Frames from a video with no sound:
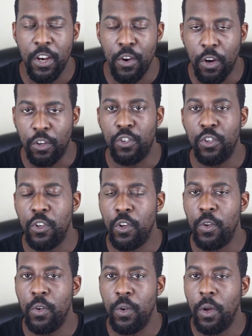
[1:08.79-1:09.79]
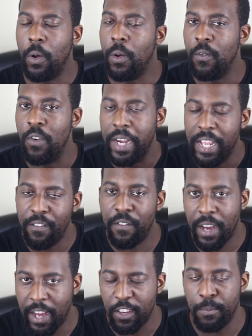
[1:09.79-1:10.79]
not to leave
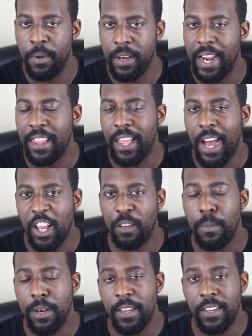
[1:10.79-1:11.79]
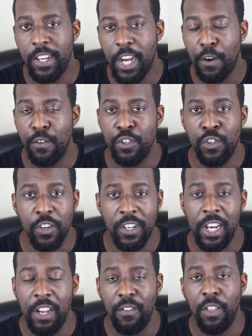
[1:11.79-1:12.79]
her husband, and the husband is encouraged not
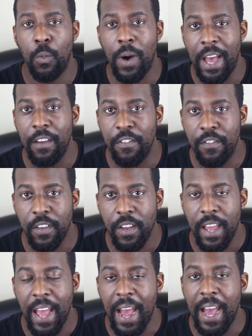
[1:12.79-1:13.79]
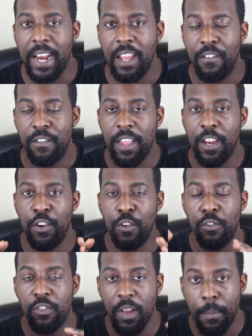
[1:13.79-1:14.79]
to leave the wife. And if they
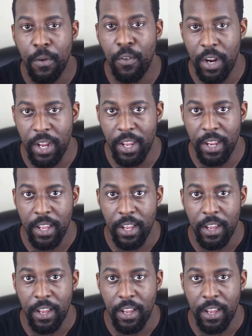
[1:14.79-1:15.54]
do separate,